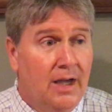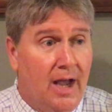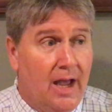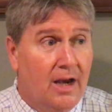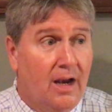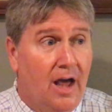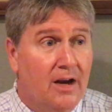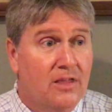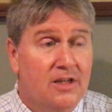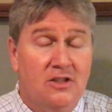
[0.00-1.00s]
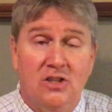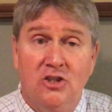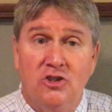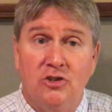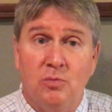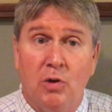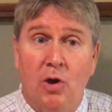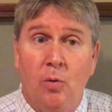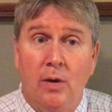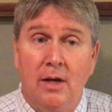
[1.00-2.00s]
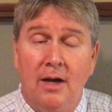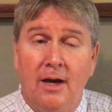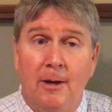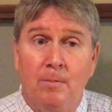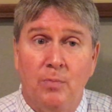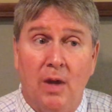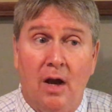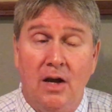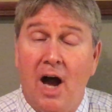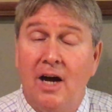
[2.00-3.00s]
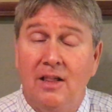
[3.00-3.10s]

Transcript: and a lot of the decisions were going not